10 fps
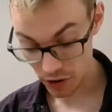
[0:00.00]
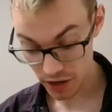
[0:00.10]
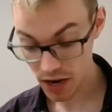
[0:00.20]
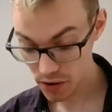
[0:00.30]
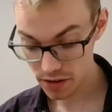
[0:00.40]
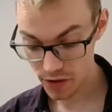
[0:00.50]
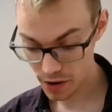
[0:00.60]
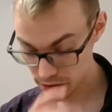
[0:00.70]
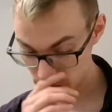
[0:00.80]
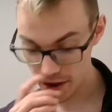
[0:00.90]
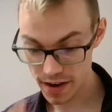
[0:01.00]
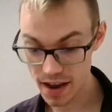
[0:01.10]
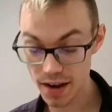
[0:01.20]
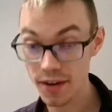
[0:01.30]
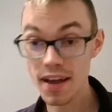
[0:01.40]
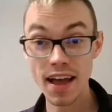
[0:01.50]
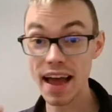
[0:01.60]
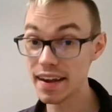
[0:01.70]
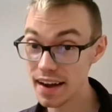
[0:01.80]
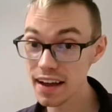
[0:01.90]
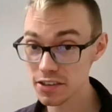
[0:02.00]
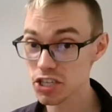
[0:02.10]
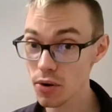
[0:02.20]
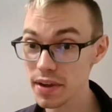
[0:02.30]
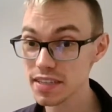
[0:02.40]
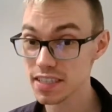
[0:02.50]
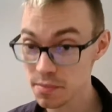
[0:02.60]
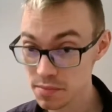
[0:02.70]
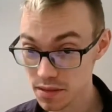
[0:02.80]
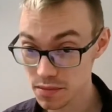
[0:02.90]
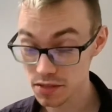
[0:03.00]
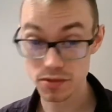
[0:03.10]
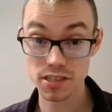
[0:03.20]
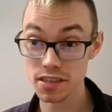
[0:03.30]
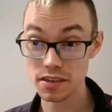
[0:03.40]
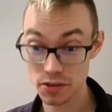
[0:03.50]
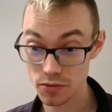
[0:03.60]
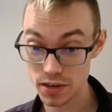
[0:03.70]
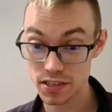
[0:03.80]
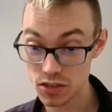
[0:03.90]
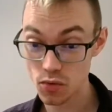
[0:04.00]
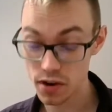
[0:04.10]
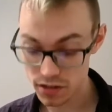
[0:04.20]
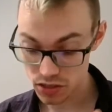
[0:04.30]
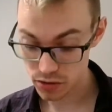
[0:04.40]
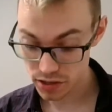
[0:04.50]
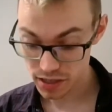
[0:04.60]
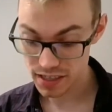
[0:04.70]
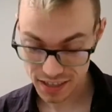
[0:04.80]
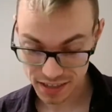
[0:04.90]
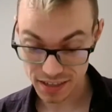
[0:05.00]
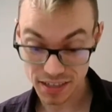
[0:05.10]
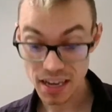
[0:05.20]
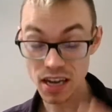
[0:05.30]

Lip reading: carrying the virus right now and not showing symptoms, which is another reason you want to socially distance.